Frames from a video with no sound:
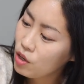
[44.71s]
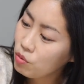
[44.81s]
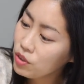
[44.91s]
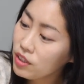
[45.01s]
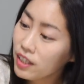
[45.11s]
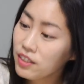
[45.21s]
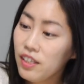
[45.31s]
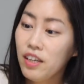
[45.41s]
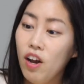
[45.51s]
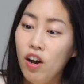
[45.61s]
which
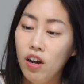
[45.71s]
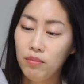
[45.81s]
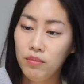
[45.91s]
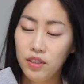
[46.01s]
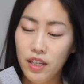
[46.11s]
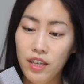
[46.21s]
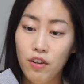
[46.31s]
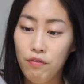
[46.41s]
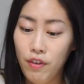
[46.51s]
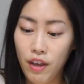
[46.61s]
actually comes in a
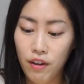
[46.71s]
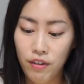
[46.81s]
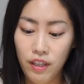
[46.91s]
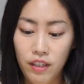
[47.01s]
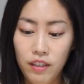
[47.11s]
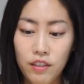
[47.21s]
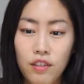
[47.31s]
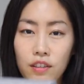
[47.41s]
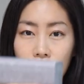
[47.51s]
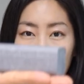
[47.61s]
very
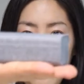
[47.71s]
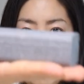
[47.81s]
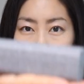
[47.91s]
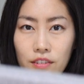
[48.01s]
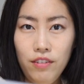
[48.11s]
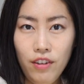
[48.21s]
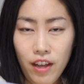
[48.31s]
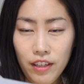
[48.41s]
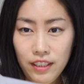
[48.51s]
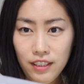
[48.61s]

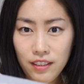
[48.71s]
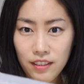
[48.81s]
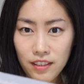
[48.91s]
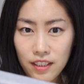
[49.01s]
nice